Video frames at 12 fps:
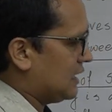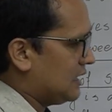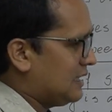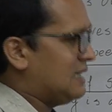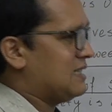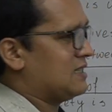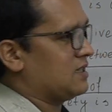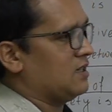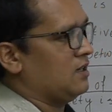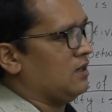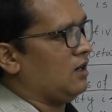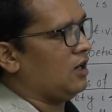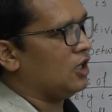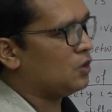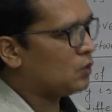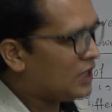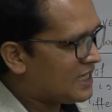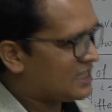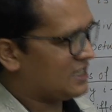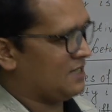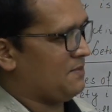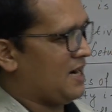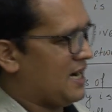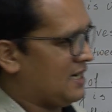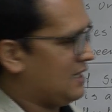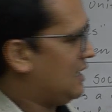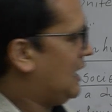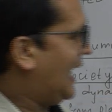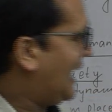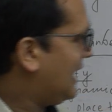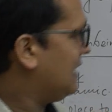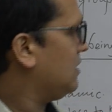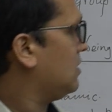is always remain in